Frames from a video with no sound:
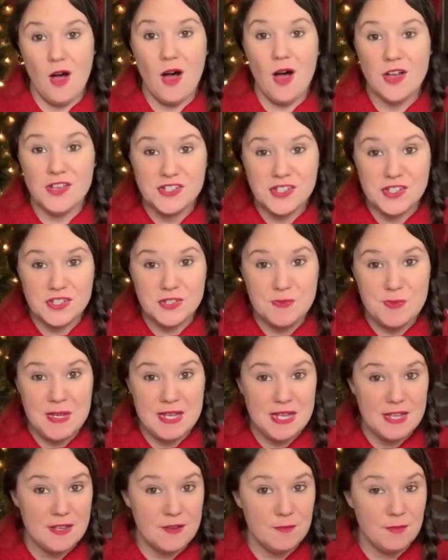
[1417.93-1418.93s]
Also,
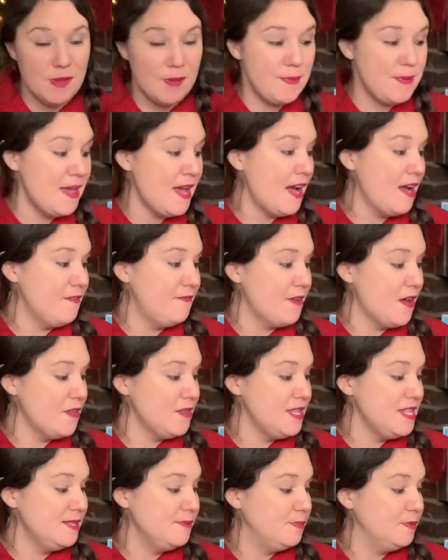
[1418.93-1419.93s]
speaking of Blippi, I
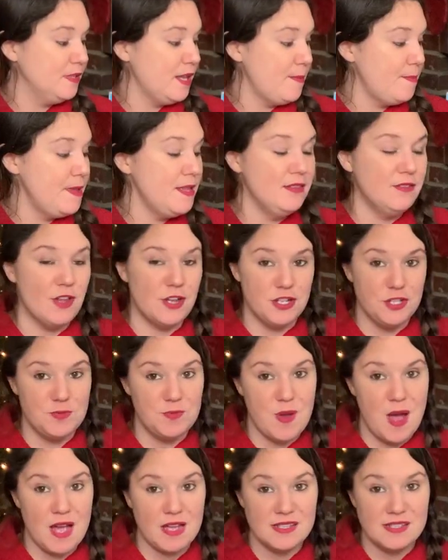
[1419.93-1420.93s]
found these Blippi
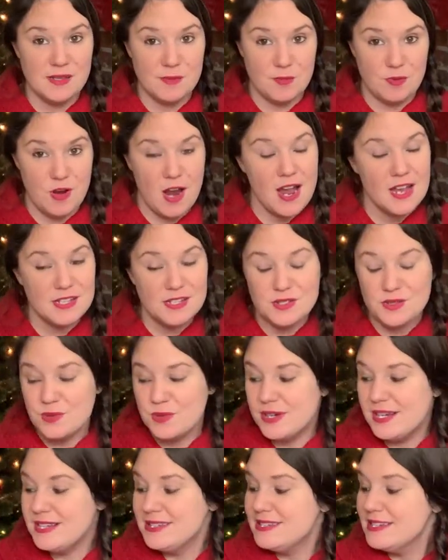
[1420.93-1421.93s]
lunchbox surprise
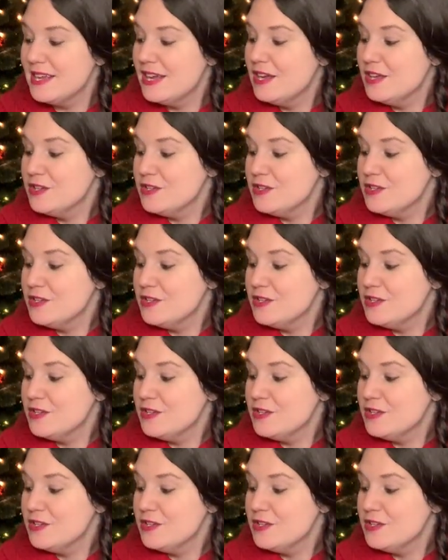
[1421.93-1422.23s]
toys.